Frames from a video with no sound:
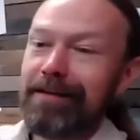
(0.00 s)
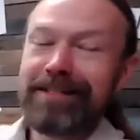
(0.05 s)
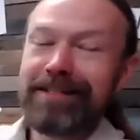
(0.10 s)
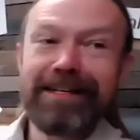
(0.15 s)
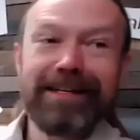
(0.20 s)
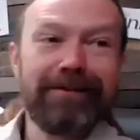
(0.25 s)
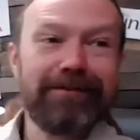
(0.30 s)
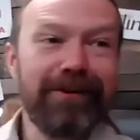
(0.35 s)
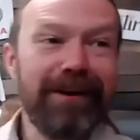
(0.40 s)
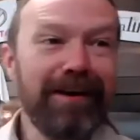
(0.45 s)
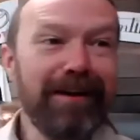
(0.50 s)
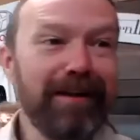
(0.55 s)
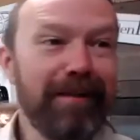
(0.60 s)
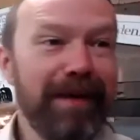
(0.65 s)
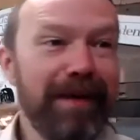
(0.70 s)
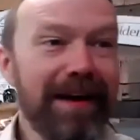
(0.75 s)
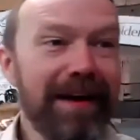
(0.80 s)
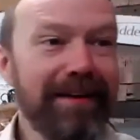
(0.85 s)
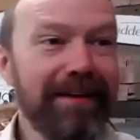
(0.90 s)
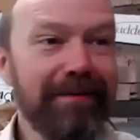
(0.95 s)
stick right on the
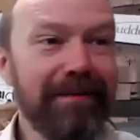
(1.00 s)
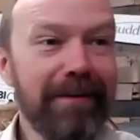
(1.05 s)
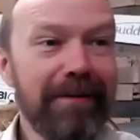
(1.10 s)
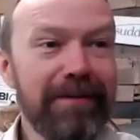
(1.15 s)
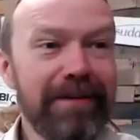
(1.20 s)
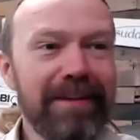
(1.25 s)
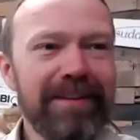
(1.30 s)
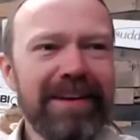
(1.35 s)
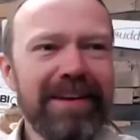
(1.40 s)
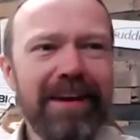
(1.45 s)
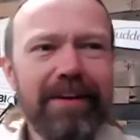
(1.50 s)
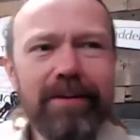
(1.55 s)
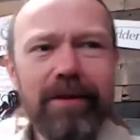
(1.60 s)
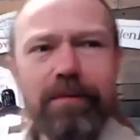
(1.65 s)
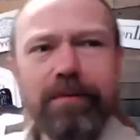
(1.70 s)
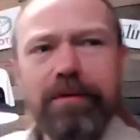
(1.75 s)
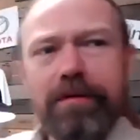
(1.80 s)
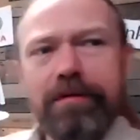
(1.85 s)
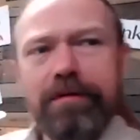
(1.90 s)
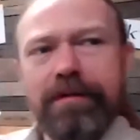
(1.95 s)
back of your phone. Look how low
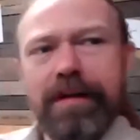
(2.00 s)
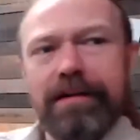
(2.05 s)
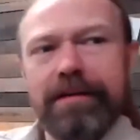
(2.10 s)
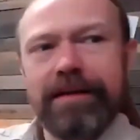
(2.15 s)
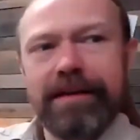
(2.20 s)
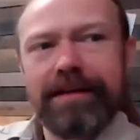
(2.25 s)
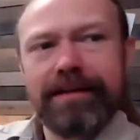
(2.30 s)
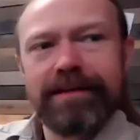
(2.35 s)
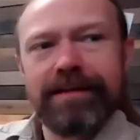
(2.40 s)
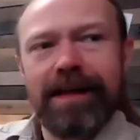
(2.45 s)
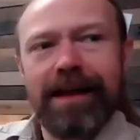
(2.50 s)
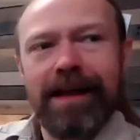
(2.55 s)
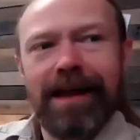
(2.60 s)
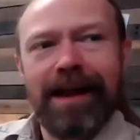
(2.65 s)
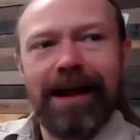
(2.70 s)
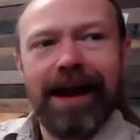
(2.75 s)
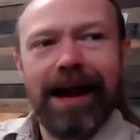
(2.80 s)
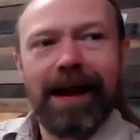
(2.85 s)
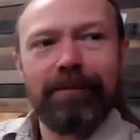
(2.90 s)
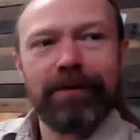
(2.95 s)
profile it is.
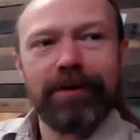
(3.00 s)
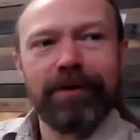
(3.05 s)
And